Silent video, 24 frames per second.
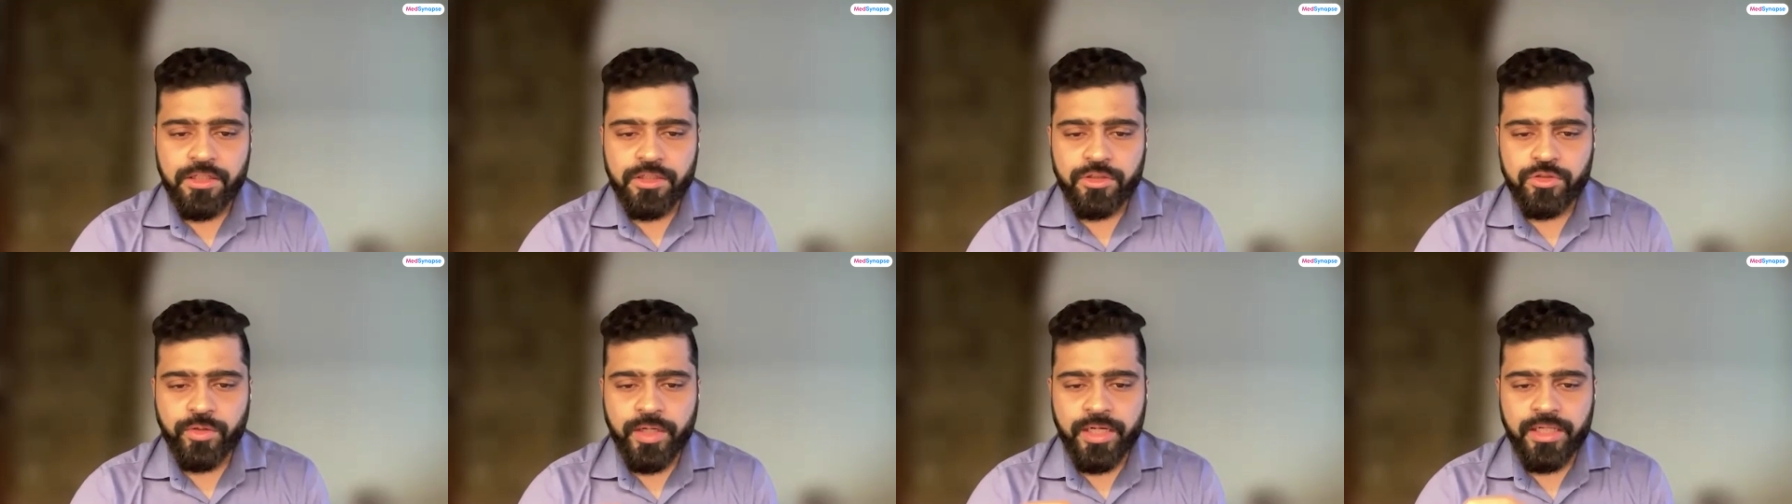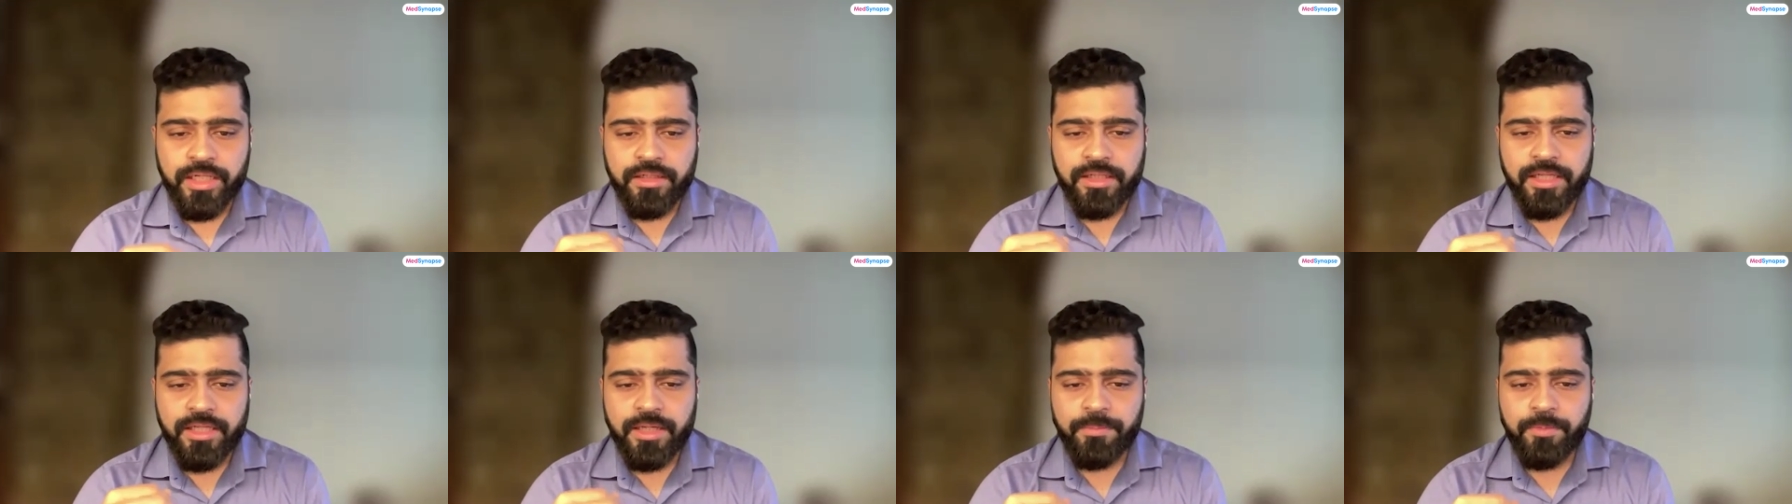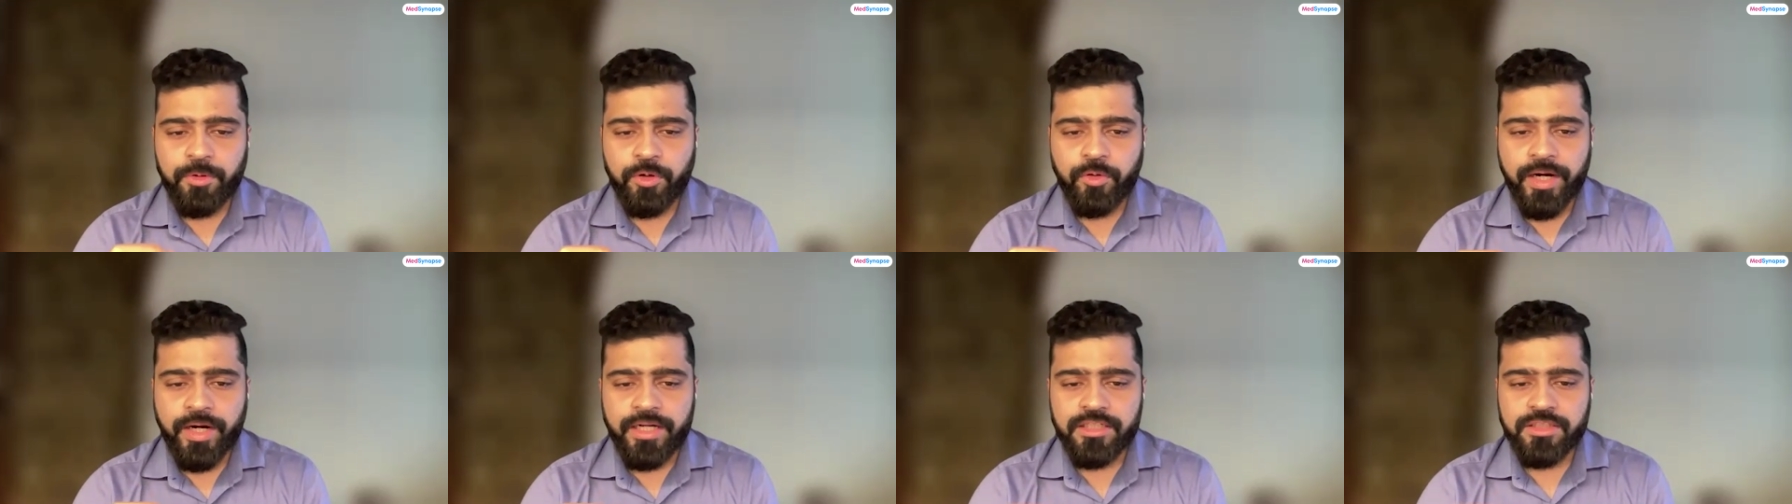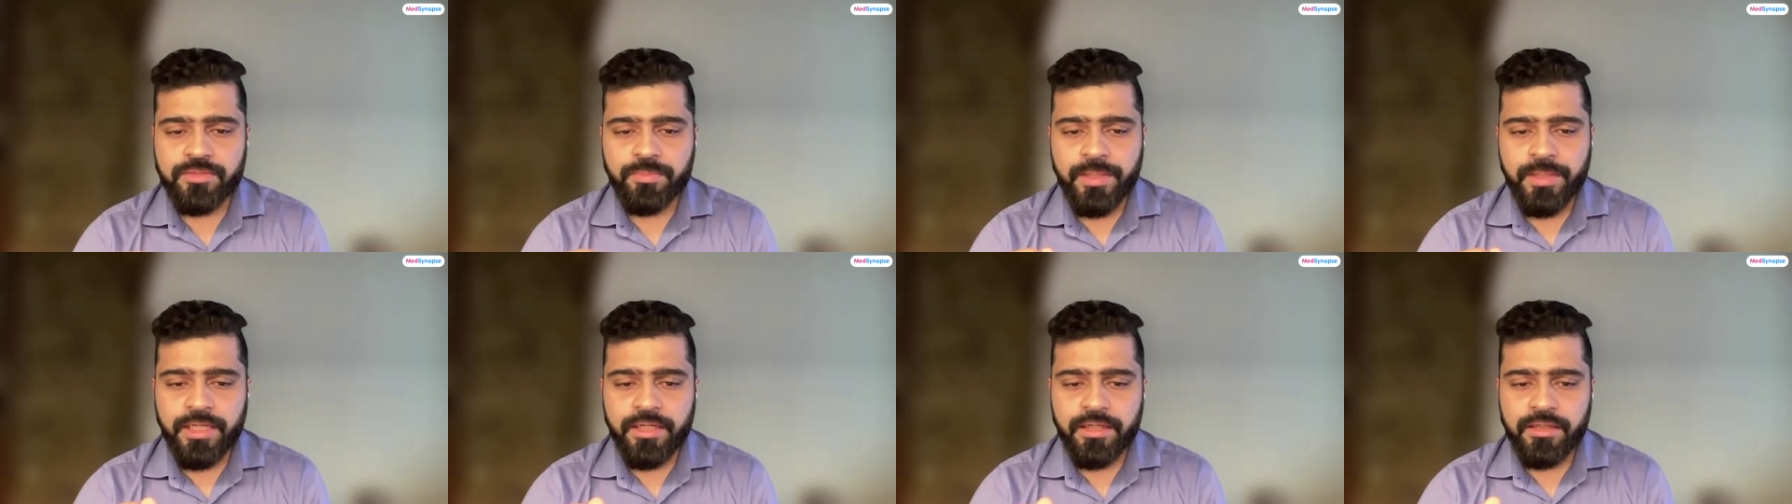So healthcare
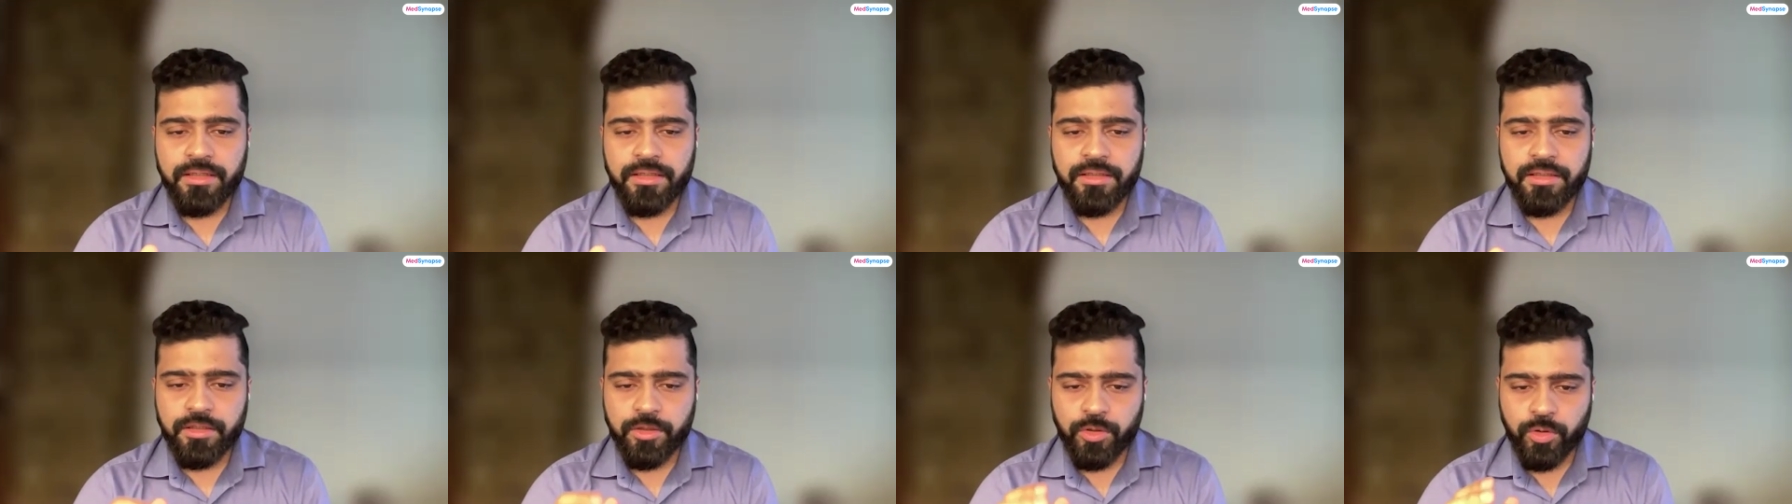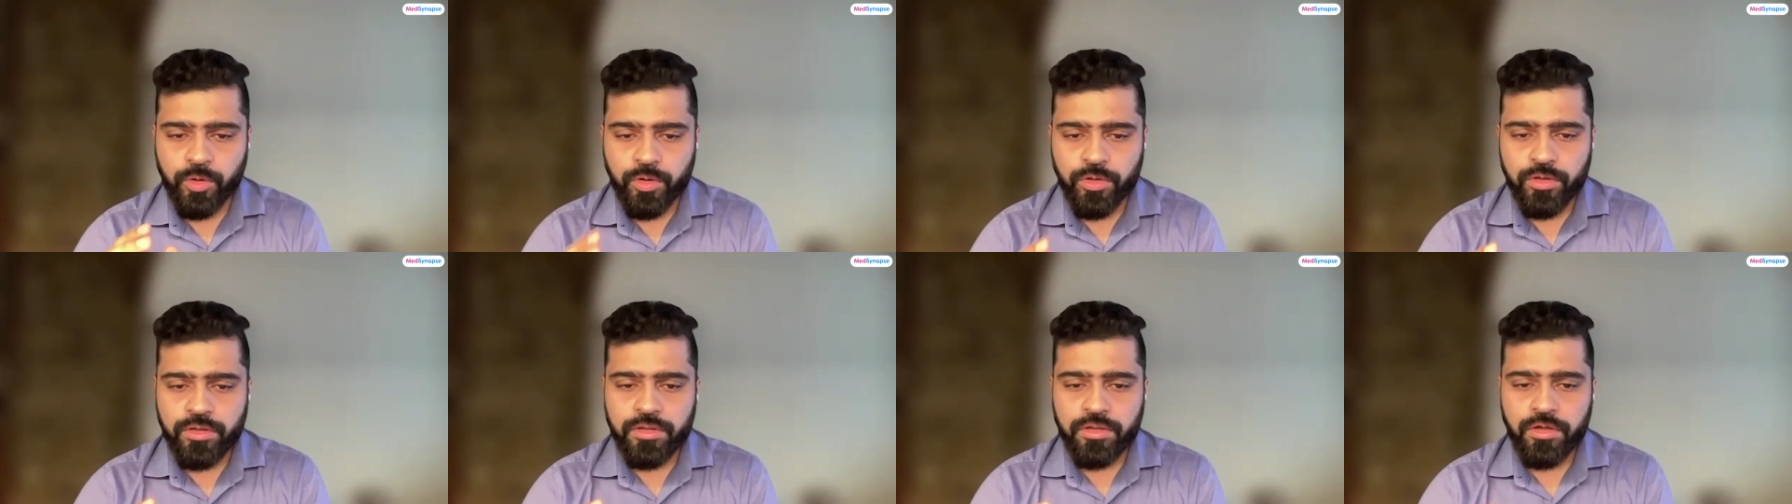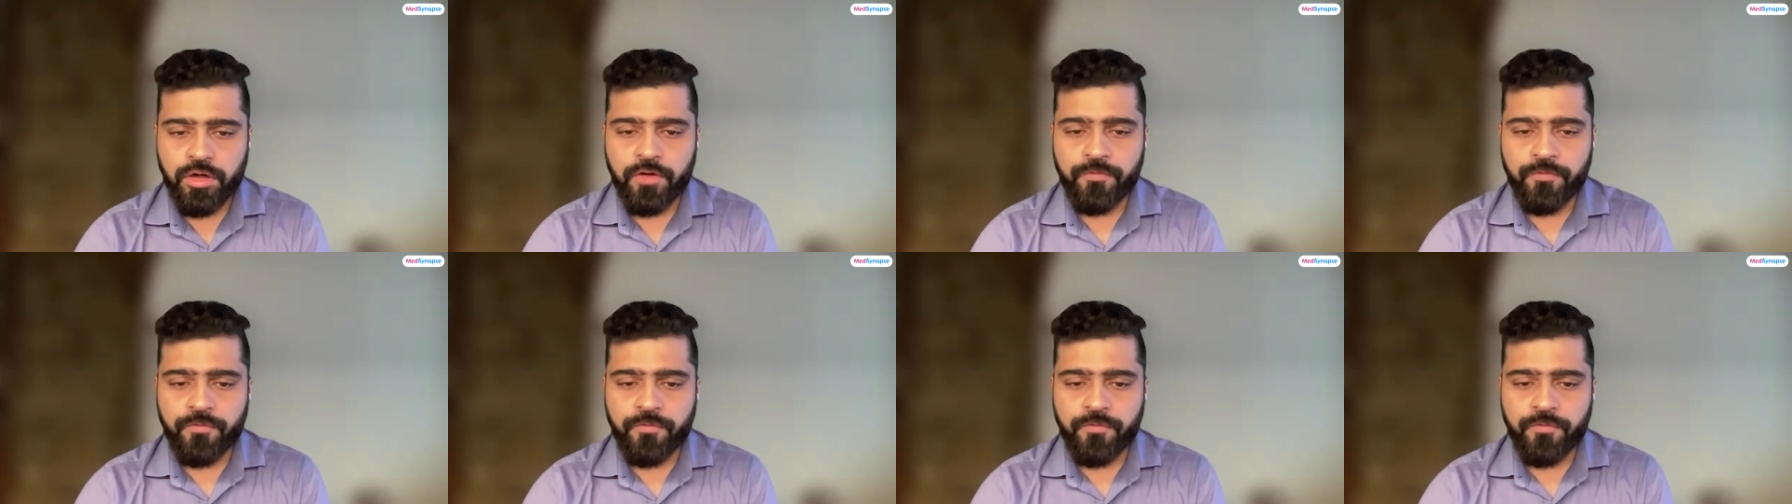providers play a role